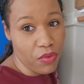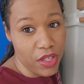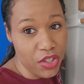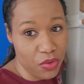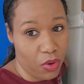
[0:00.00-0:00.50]

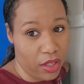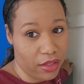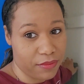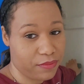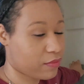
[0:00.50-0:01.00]
this one.
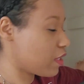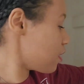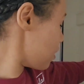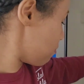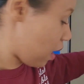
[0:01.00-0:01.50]
This
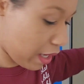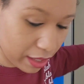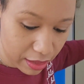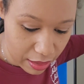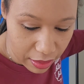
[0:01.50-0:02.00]
is my
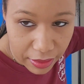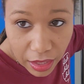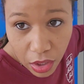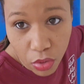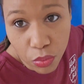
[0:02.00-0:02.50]

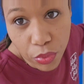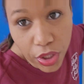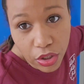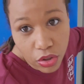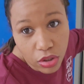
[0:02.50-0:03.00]

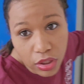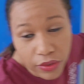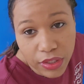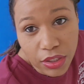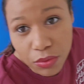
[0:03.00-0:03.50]

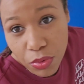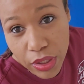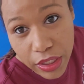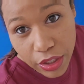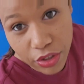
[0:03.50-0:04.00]
this one
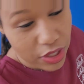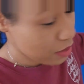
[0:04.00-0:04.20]
here, this